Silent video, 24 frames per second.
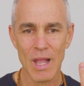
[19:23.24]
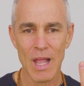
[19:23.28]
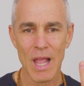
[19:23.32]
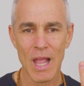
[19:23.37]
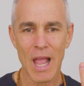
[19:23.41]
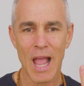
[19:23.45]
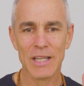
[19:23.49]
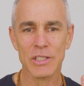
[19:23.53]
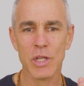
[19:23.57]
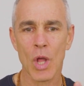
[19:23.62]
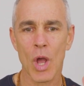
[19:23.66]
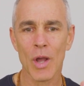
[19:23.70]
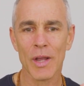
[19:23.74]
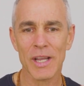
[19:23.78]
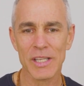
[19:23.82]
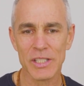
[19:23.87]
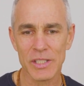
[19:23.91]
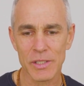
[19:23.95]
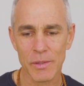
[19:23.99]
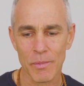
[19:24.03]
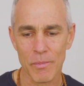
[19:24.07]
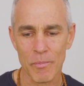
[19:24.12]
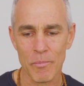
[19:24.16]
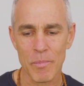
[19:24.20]
As long
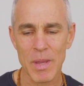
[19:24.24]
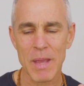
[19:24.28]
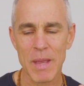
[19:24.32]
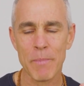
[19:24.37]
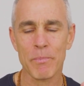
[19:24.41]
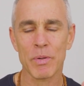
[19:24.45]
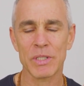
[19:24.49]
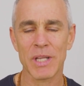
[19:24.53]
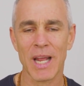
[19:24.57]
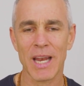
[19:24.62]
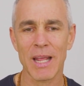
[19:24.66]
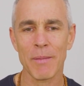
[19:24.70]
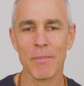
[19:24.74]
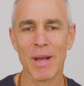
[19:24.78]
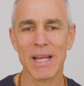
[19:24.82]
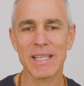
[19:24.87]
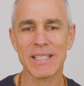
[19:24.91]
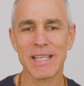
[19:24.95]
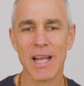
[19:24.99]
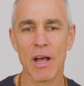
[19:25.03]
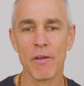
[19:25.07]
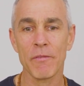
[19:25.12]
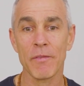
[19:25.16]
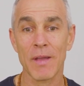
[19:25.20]
as me presenting
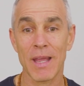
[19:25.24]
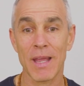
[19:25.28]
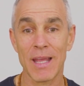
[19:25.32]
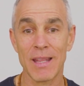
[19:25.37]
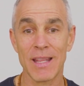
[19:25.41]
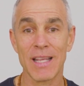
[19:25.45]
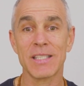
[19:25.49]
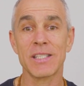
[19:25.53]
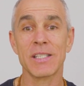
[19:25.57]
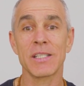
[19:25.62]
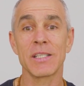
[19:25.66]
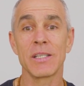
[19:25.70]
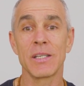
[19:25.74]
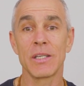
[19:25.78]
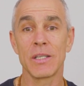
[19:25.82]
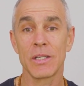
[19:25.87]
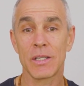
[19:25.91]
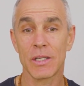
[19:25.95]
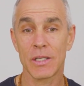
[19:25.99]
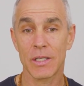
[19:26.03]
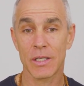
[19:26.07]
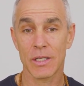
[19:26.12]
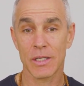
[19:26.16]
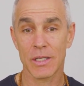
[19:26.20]
myself in this
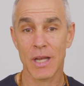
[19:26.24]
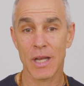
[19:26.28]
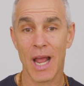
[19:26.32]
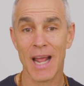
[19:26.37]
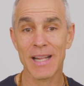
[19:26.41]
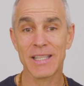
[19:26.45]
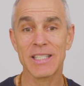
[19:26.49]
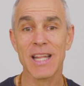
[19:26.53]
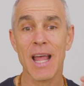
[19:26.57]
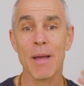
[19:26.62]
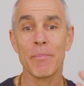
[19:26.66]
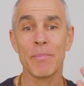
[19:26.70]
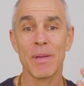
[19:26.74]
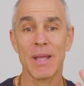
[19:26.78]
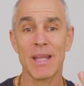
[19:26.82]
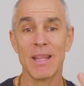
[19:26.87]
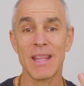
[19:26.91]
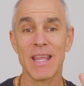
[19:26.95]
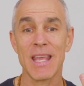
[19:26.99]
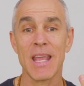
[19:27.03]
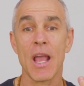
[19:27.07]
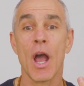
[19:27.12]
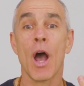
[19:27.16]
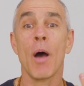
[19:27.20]
9th step in
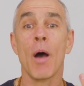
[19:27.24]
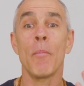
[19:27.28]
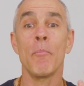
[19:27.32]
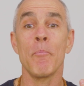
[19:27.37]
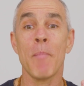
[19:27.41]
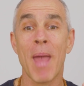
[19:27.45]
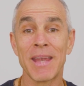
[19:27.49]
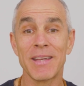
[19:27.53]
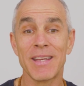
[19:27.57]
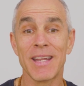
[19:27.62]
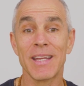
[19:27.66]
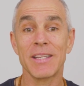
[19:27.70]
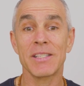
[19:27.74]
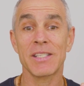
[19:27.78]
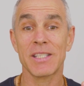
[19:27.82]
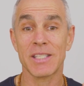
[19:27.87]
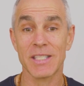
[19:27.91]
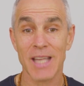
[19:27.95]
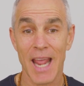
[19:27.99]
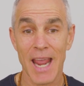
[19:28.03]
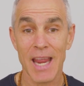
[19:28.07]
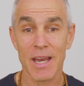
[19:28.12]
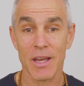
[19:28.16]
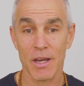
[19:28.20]
the amended
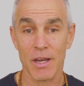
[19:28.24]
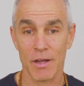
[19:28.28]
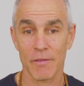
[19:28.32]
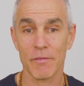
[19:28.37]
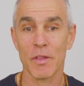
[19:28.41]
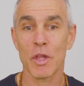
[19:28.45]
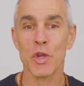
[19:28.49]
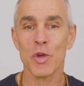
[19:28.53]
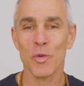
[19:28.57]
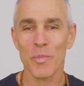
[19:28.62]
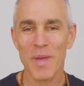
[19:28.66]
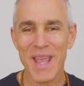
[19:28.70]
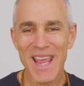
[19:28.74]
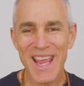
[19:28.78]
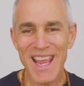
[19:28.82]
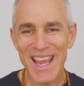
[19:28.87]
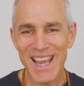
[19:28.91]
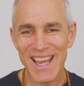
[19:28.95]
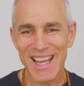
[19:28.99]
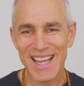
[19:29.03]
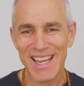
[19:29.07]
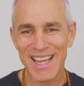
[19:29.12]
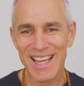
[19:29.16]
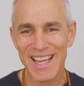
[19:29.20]
state of the new
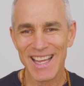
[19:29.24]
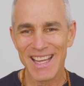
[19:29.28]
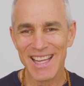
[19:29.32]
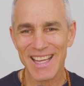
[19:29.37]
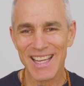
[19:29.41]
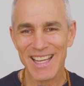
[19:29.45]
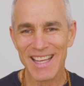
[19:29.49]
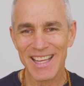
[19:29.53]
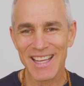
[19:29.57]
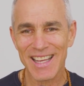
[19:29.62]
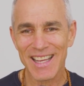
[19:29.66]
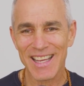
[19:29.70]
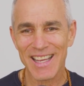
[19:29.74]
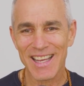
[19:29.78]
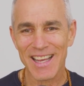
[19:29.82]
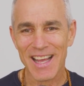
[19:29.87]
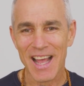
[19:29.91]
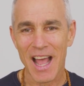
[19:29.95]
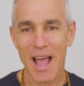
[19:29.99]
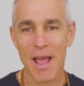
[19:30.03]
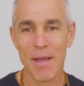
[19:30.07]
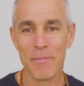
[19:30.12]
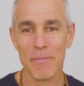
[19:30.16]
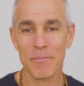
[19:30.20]
me,
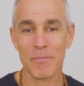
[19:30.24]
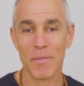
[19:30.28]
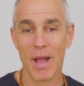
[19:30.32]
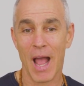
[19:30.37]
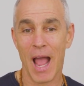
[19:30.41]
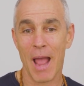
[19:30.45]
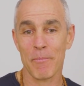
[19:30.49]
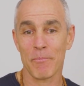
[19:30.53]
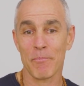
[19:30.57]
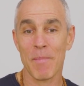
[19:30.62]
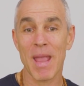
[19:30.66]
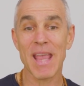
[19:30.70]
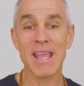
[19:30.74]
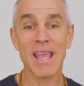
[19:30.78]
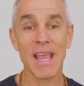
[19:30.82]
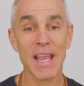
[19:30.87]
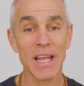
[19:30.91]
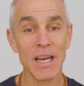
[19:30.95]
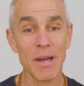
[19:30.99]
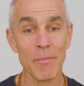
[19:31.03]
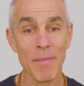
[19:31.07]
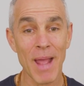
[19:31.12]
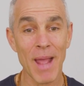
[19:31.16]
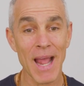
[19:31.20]
I'm making
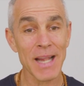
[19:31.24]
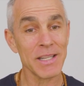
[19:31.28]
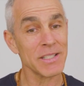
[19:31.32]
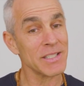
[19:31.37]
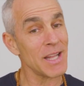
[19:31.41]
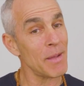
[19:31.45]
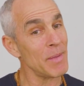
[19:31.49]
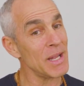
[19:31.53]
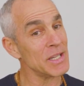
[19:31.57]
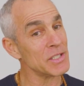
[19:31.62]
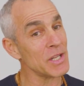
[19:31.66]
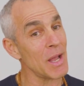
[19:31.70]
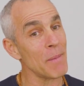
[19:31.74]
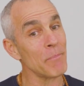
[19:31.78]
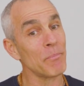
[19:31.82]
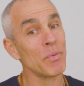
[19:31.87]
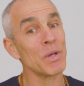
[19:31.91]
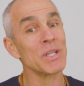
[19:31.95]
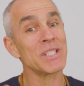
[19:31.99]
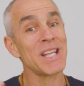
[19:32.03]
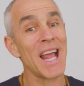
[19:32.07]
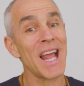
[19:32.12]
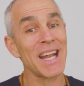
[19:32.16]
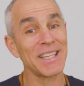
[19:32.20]
an amends. That means I'm
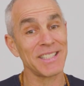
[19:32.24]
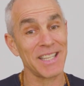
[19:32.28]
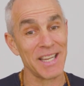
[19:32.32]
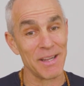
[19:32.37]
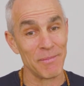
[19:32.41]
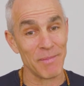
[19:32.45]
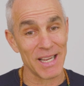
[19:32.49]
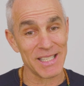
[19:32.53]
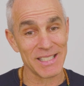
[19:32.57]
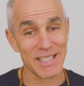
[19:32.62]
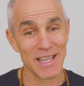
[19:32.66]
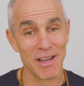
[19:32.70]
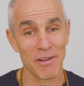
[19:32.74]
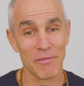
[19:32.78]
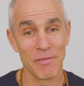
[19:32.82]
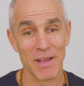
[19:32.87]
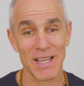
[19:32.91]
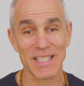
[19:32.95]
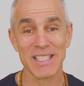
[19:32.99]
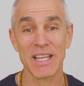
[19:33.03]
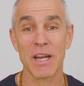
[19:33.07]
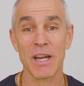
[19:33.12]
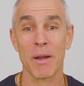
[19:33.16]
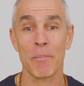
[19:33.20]
presenting myself
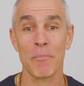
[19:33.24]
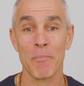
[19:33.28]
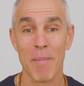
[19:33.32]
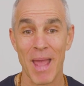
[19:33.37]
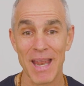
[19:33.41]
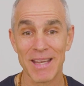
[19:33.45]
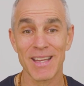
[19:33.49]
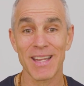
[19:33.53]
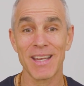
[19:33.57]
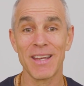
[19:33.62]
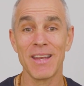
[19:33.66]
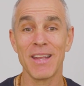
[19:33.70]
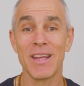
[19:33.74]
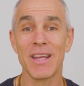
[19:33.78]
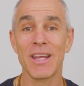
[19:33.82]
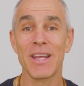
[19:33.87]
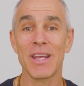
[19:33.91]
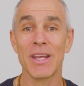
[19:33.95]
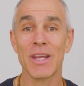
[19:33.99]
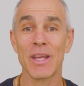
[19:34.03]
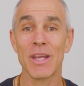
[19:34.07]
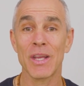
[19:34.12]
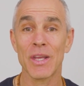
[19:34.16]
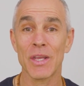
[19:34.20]
as an amended
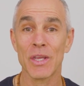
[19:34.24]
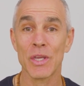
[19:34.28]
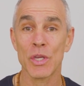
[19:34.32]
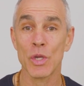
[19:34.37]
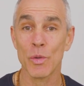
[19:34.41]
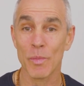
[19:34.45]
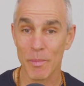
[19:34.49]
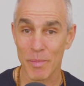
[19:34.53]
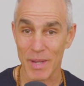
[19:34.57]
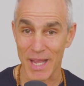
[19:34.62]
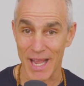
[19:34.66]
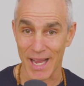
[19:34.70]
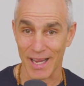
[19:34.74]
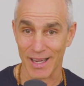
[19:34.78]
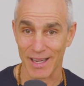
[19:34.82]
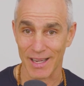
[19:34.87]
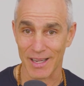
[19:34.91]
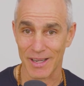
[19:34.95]
human being.